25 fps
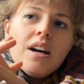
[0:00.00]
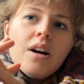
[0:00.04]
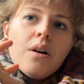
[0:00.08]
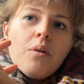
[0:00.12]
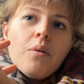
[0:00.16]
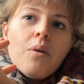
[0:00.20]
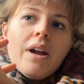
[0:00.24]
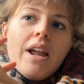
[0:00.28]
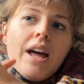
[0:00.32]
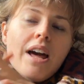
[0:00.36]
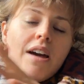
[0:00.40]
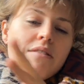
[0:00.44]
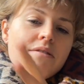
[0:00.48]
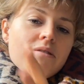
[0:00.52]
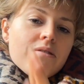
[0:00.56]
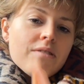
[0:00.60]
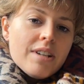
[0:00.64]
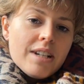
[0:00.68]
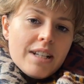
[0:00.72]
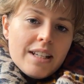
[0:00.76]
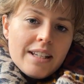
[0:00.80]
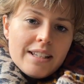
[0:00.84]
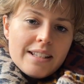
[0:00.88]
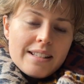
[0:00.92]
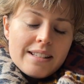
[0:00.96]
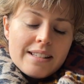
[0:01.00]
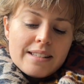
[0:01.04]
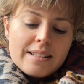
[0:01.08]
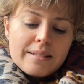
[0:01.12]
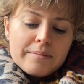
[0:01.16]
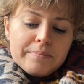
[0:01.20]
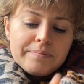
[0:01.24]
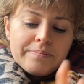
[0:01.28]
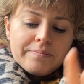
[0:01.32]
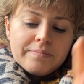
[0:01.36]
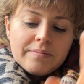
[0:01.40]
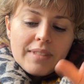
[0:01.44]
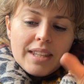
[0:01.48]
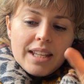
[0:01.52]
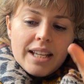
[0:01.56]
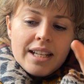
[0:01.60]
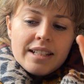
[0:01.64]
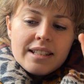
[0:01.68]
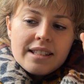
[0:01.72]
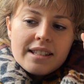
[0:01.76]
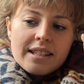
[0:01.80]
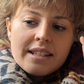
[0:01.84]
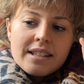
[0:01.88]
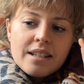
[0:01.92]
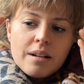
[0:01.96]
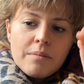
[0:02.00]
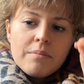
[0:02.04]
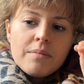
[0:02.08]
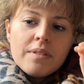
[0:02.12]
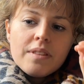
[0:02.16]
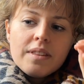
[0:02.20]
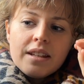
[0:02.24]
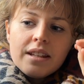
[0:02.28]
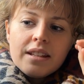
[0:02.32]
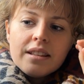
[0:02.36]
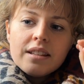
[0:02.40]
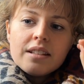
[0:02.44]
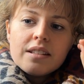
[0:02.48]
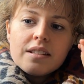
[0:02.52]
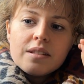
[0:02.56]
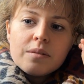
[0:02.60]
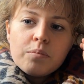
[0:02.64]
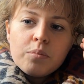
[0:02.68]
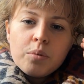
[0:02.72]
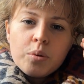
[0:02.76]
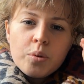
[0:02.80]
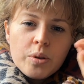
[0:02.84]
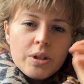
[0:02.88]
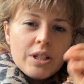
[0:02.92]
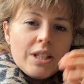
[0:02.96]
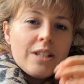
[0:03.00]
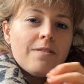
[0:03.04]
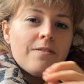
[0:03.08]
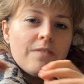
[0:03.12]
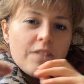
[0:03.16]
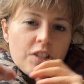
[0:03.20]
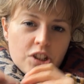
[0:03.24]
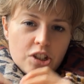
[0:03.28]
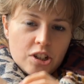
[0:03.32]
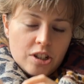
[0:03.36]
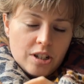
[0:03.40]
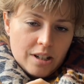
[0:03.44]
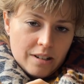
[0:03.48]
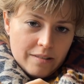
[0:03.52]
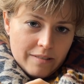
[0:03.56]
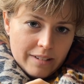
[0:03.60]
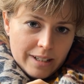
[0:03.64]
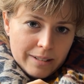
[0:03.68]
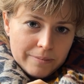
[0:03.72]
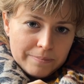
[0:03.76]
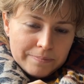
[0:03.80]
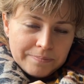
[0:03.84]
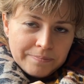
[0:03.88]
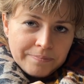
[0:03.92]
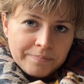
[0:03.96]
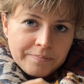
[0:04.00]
Whatever it is, it's something that's pretty visionary.